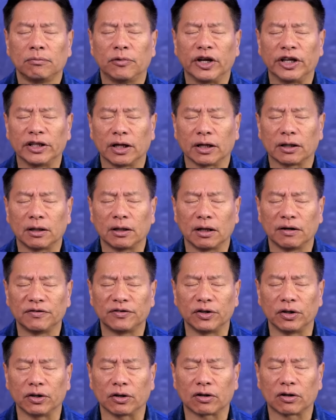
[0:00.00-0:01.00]
Bring that
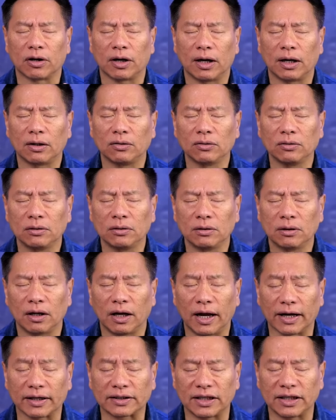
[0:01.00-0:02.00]
love to your crown.
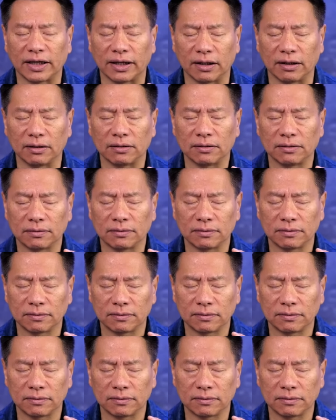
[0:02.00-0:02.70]
Exhale.